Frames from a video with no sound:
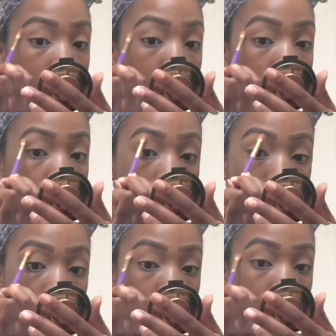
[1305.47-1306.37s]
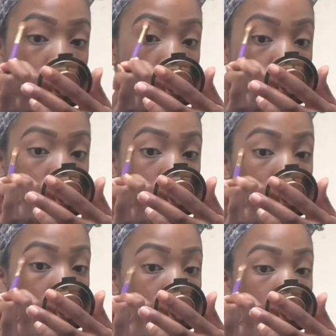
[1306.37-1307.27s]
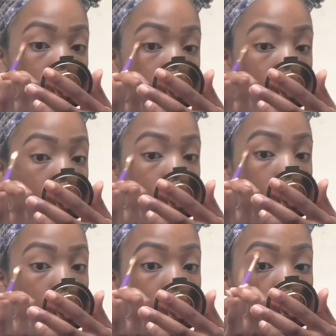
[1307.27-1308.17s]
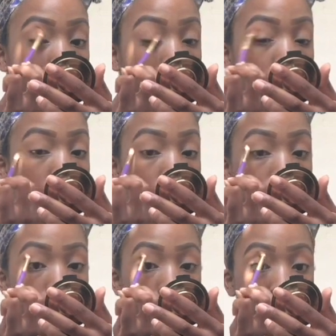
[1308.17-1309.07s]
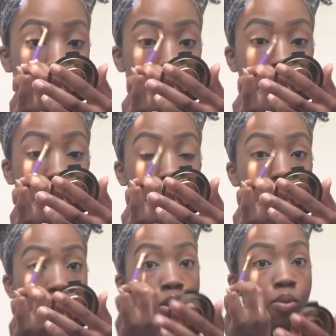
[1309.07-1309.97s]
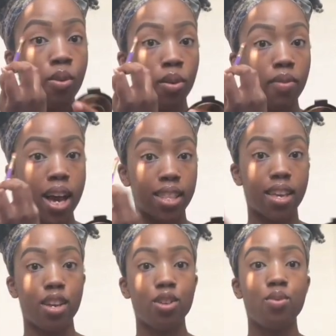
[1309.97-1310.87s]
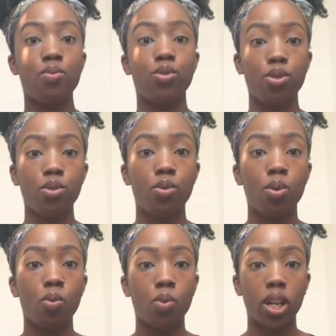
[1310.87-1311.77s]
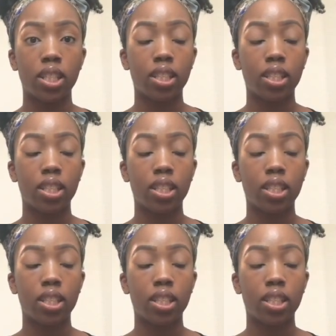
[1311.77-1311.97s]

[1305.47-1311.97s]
naysayers or the negative people that will convince you if you know for a fact that you do want